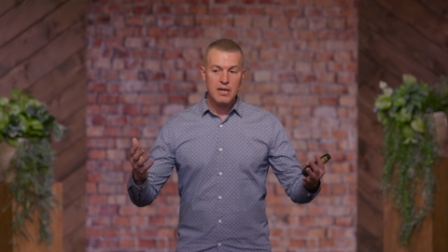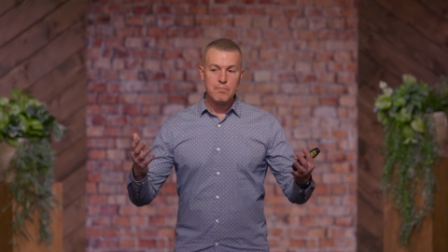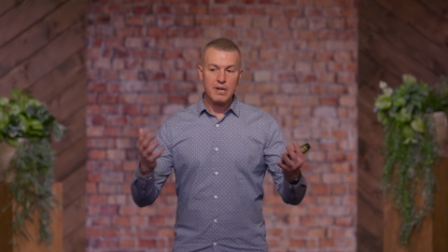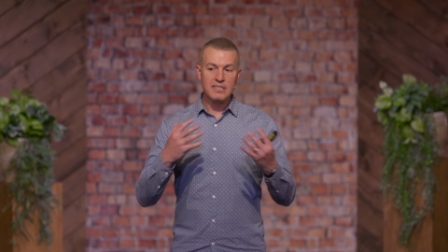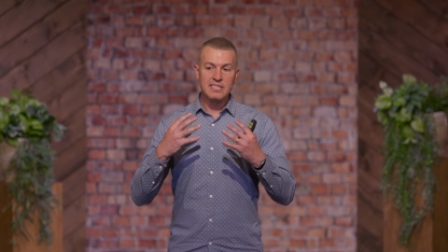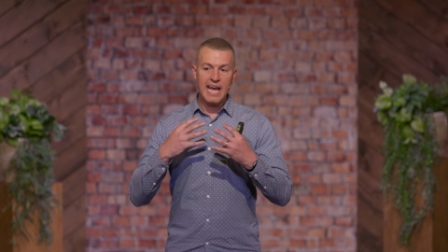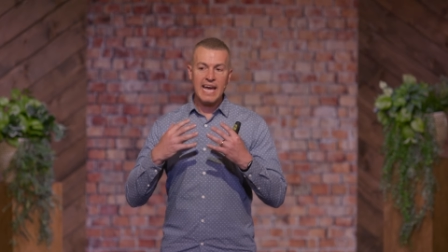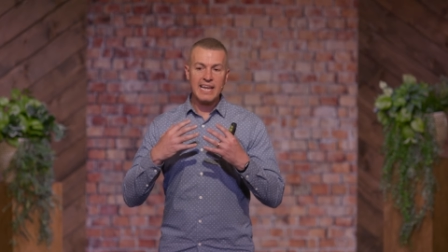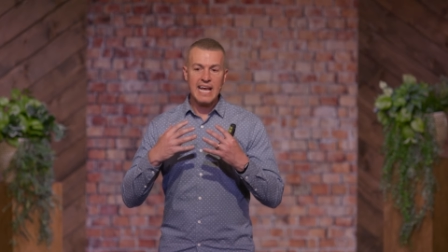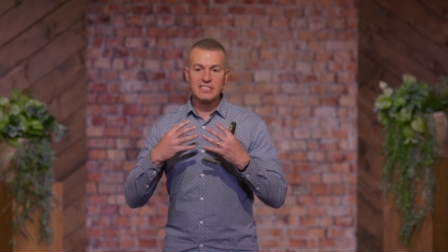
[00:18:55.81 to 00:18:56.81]
But a
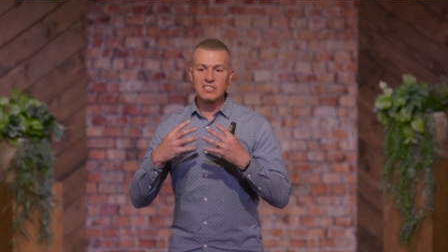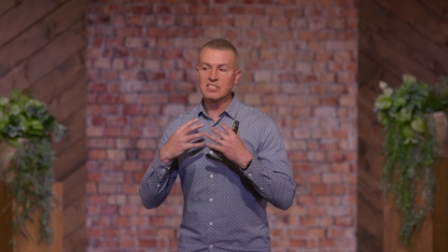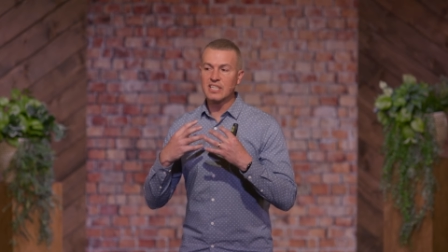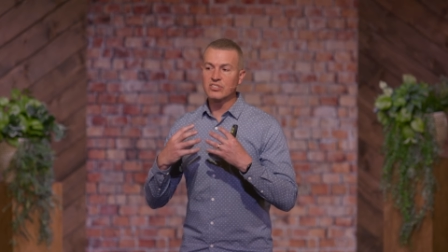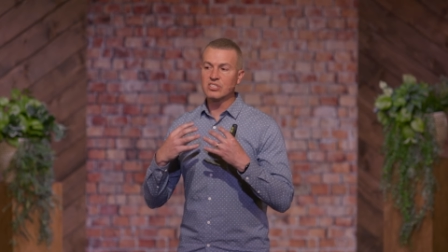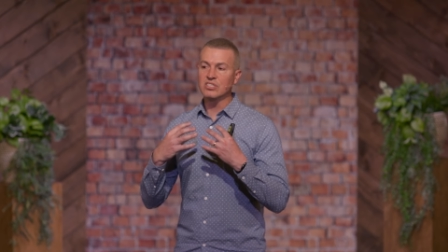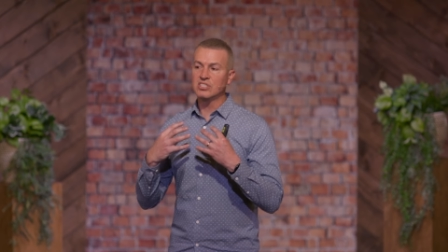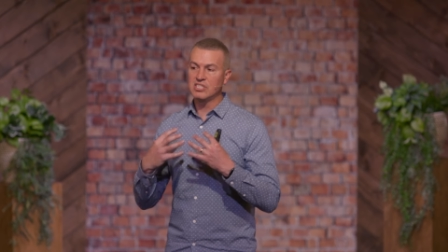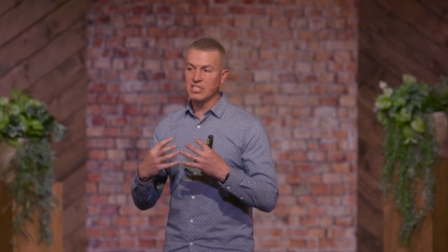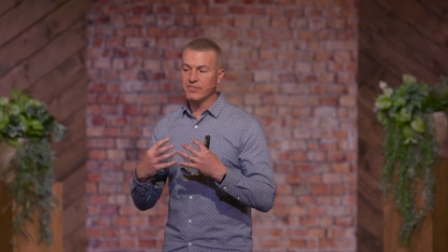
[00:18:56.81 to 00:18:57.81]
dad has a
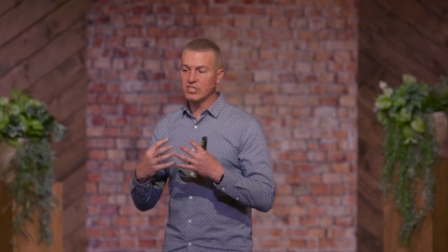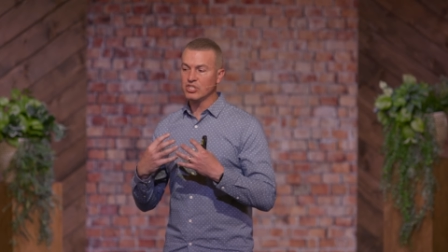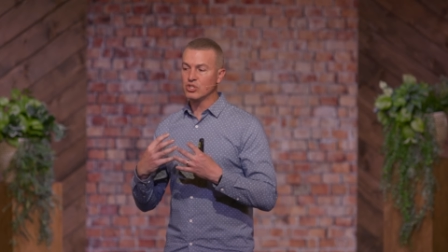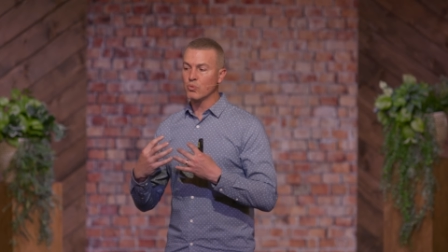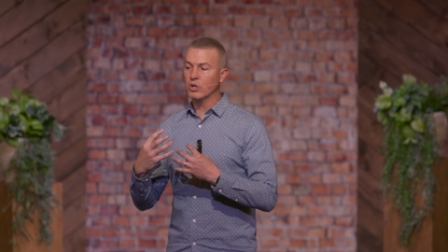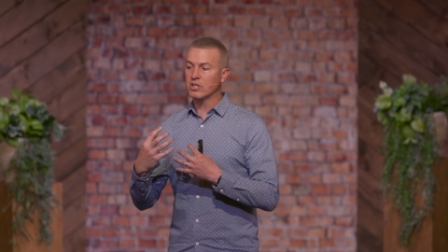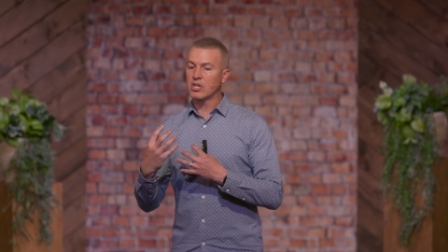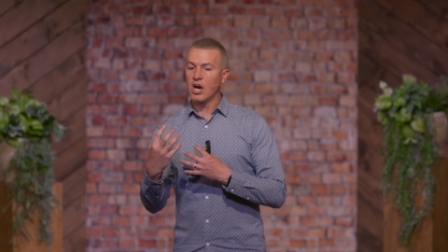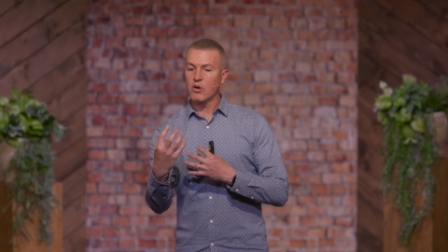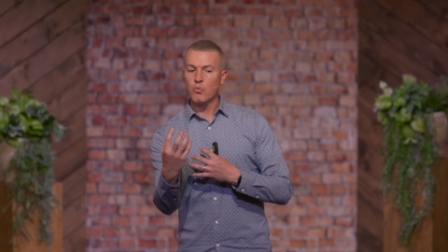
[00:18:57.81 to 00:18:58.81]
sensitivity to what
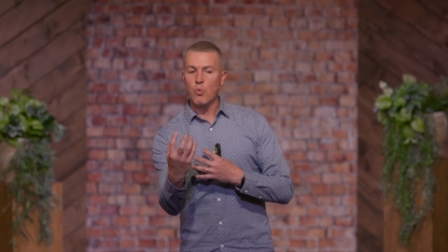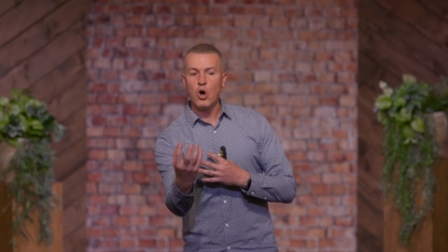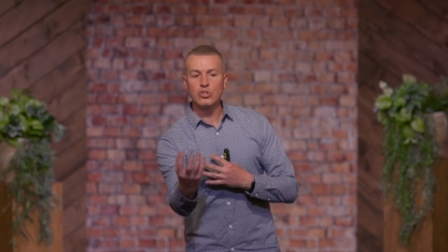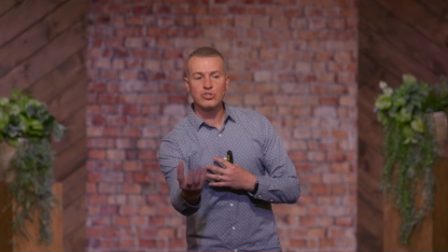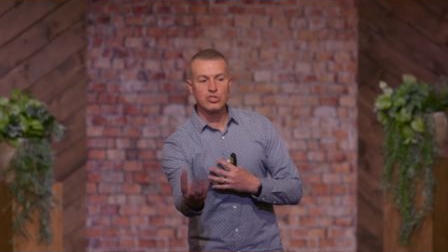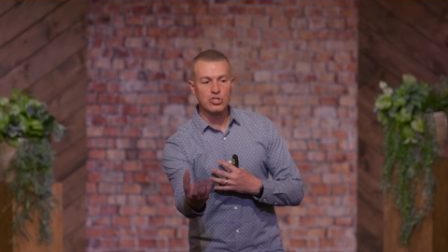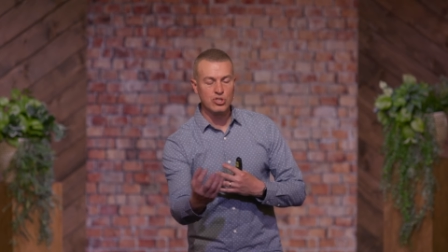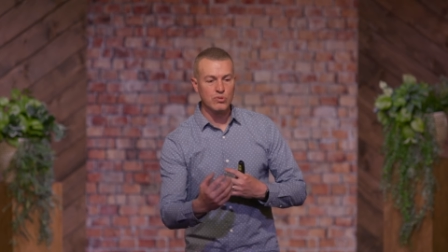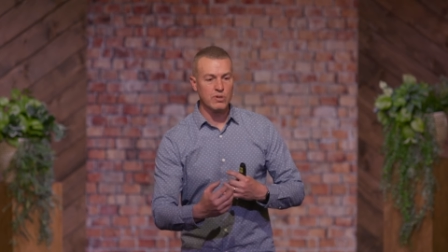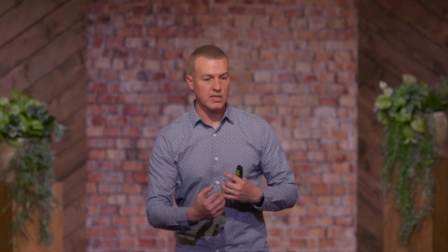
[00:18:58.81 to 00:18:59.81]
God wants to do in a